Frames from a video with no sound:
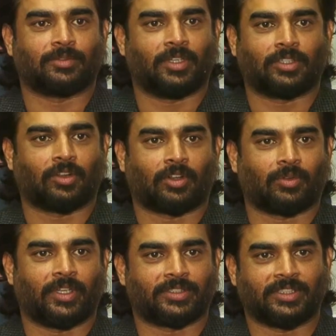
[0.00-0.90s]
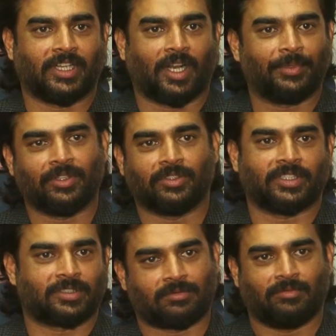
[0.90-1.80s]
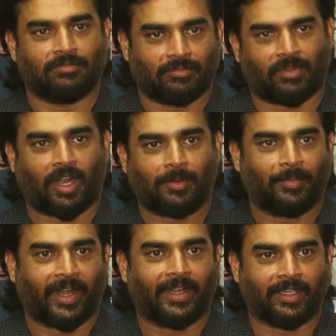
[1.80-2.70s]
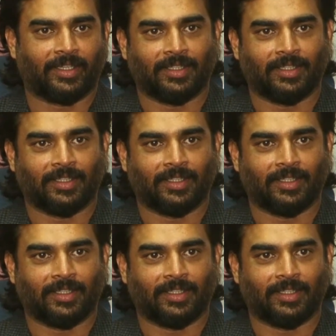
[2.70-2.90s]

weren't taught to us in the army. You just run blindly.